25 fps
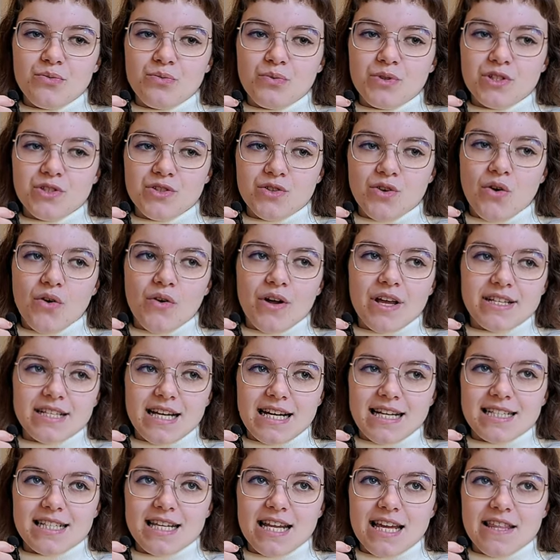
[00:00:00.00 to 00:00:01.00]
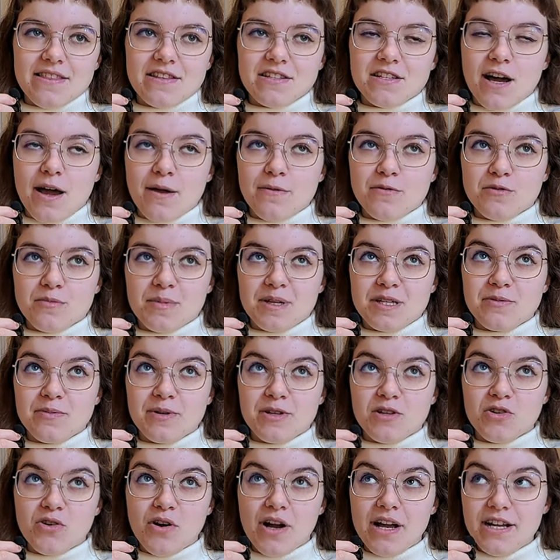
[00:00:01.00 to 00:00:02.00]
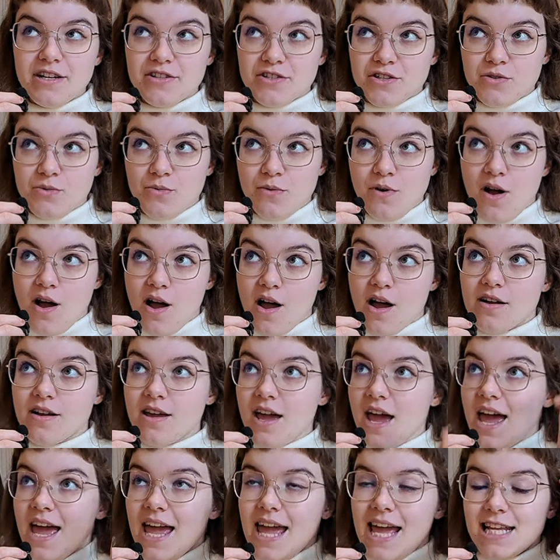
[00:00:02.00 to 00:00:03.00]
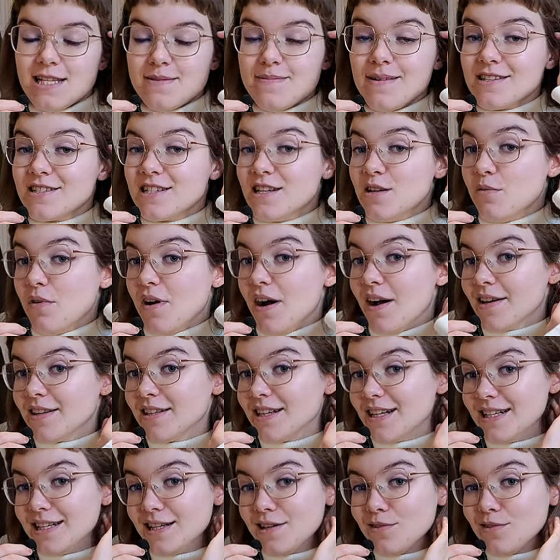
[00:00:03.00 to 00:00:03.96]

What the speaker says: was not exactly the time for me to be trying to do work, especially work that I